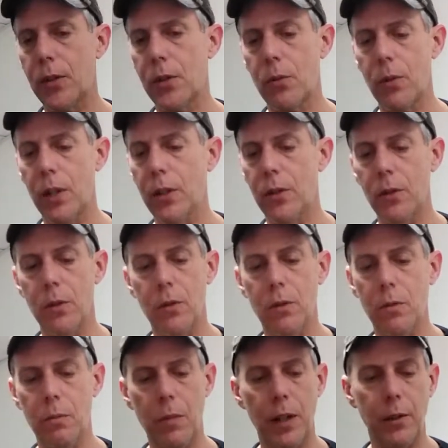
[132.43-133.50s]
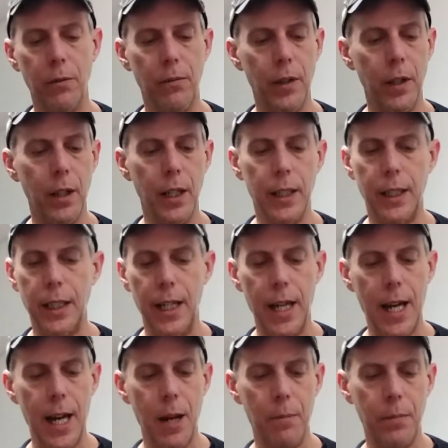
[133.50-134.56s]
22 microfarad
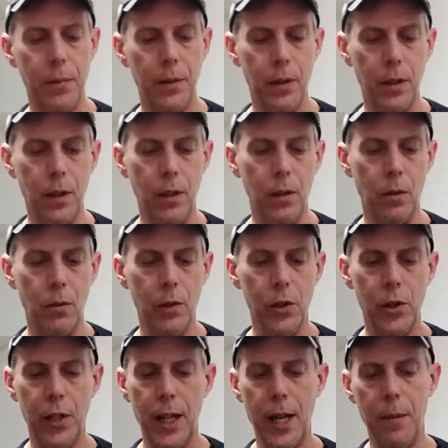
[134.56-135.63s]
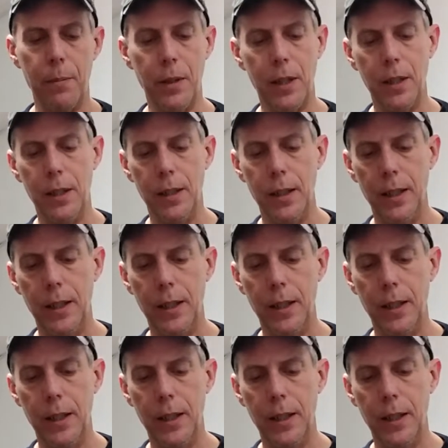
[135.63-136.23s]
cap, orange cap in it.